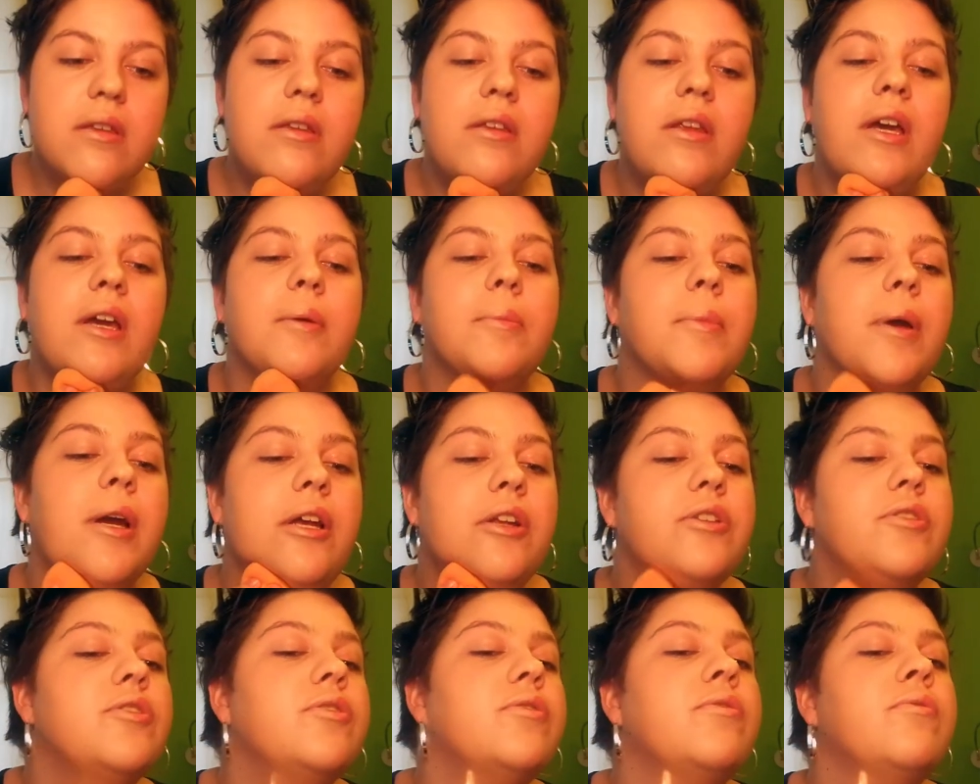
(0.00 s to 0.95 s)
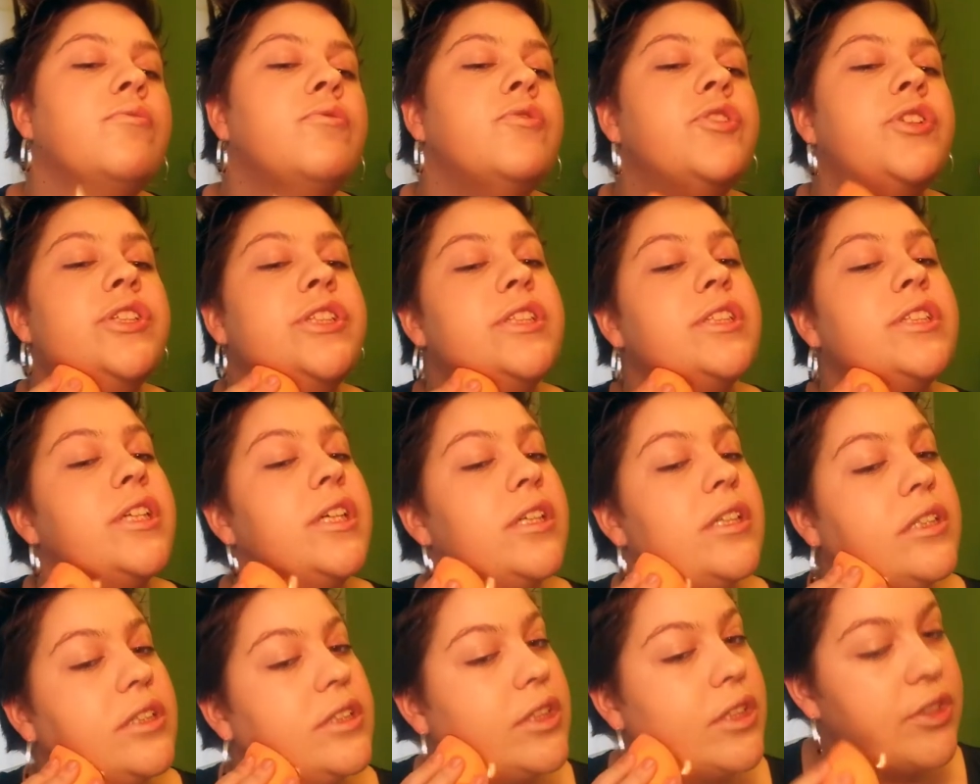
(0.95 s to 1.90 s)
Like my skin
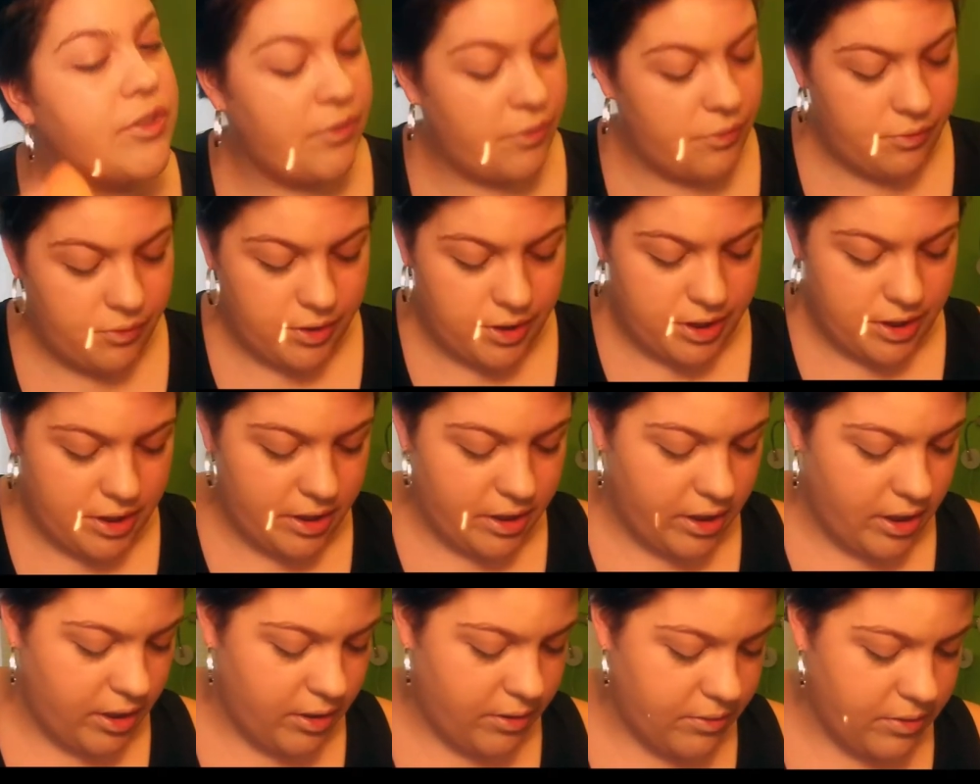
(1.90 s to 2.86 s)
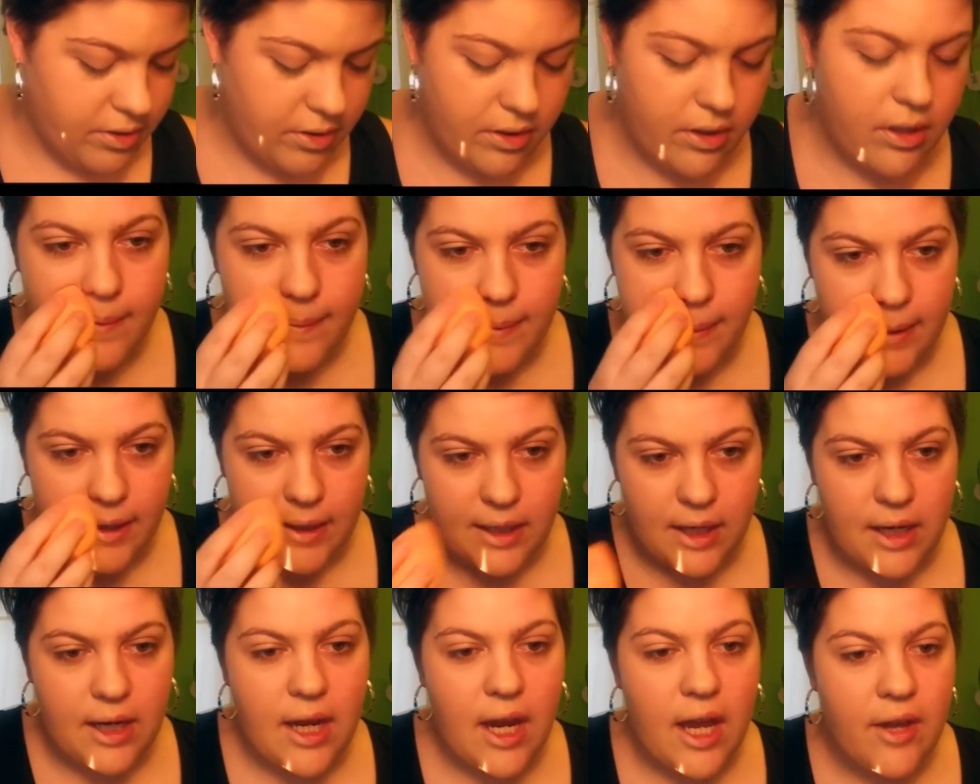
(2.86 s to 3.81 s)
is just freaking out. Like
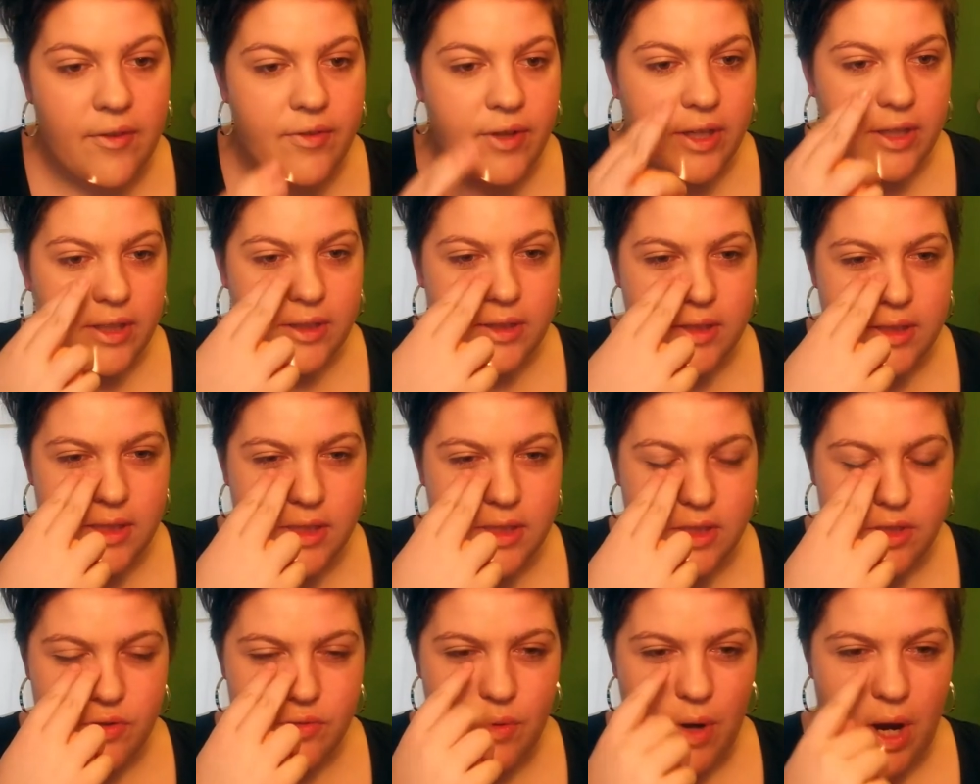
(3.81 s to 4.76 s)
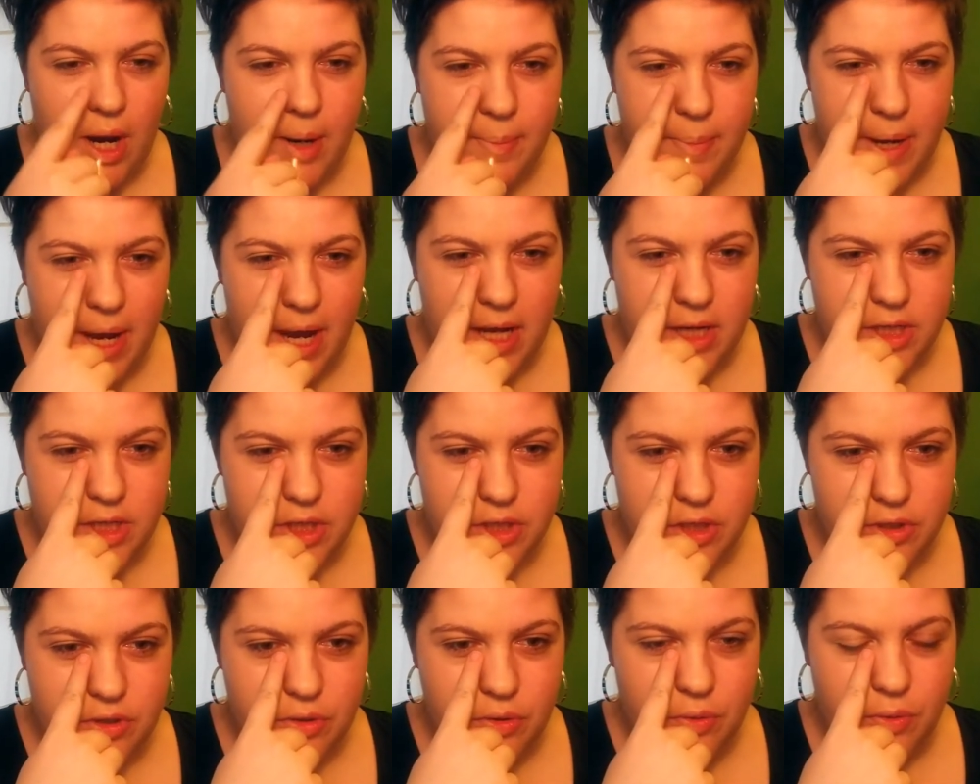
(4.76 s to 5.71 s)
I have like these dry
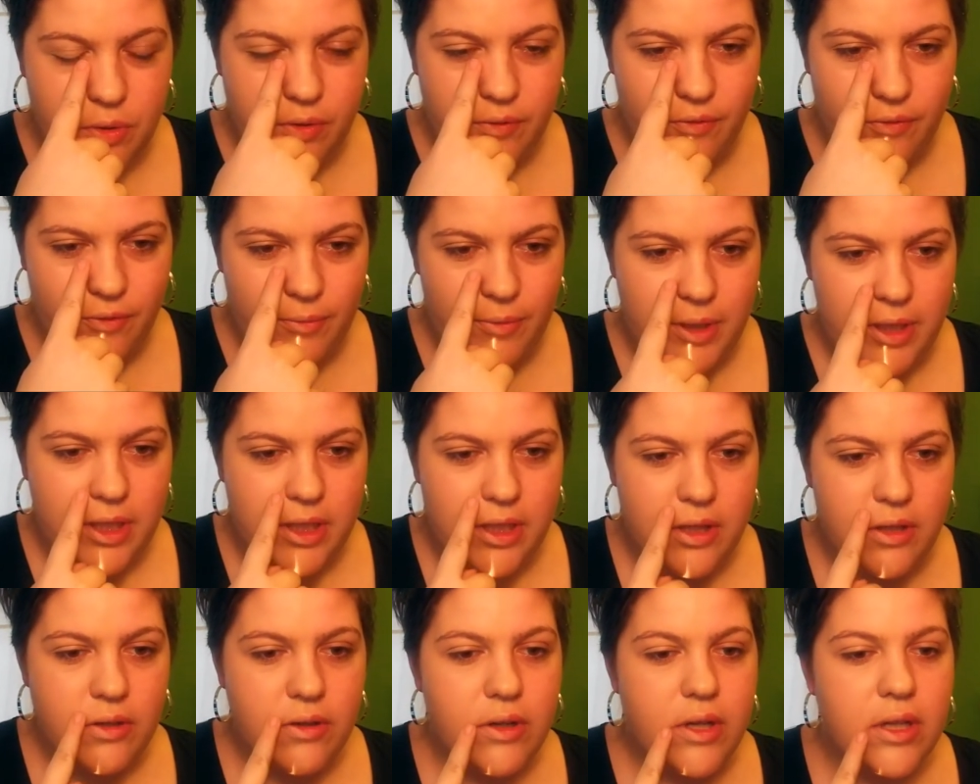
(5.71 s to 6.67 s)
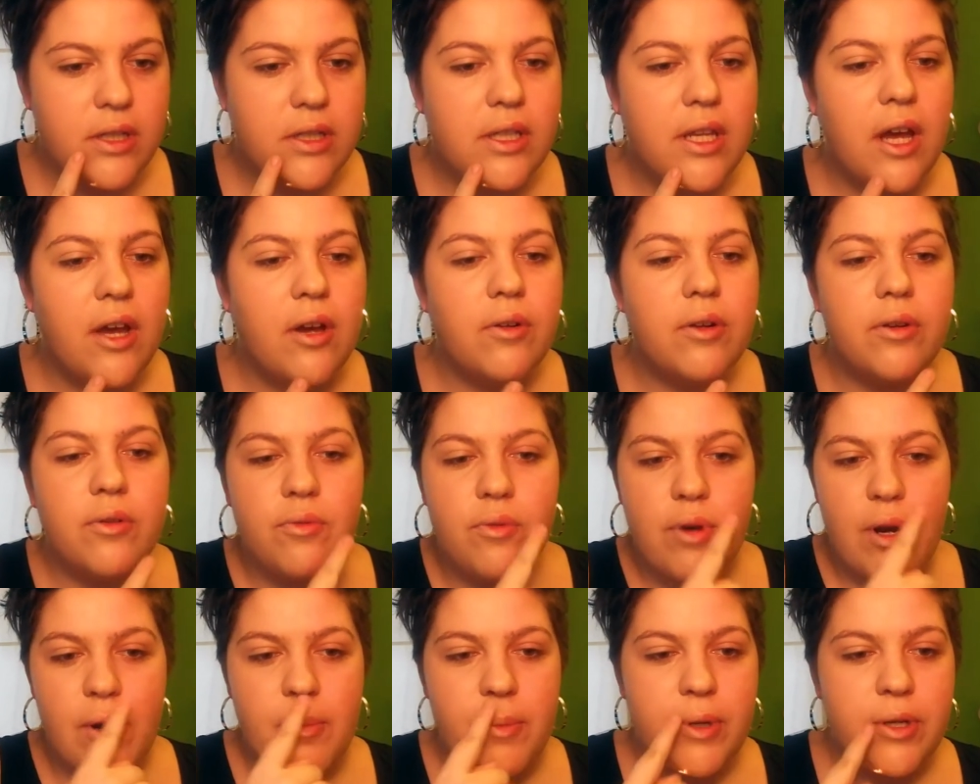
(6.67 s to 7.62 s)
patches going from here and down
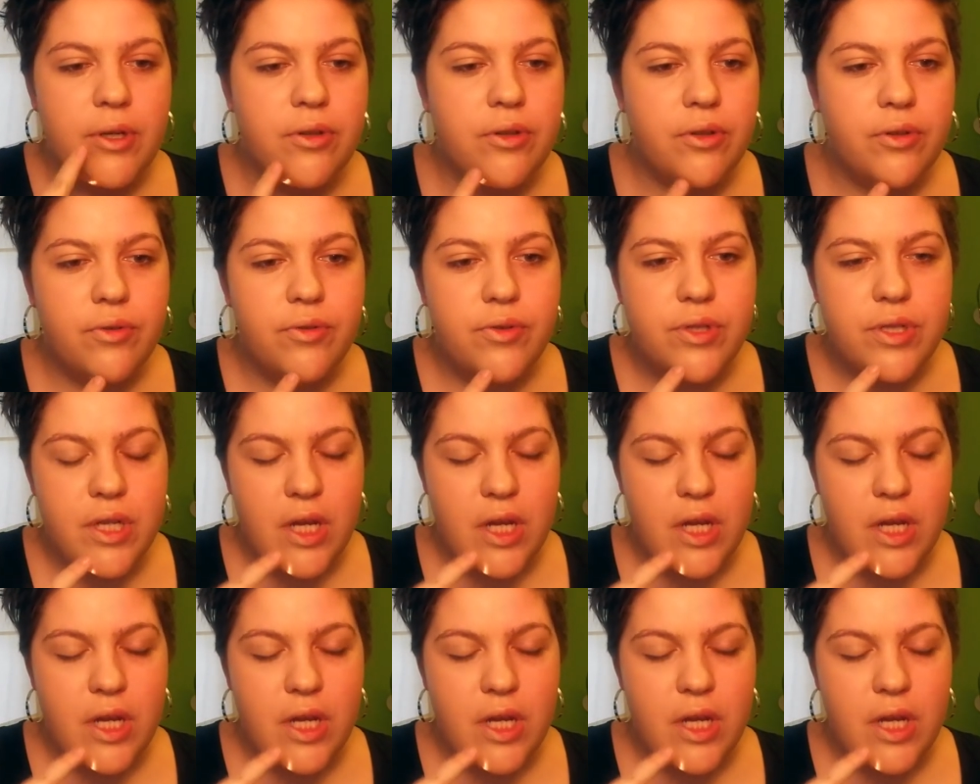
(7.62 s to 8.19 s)
around my nose,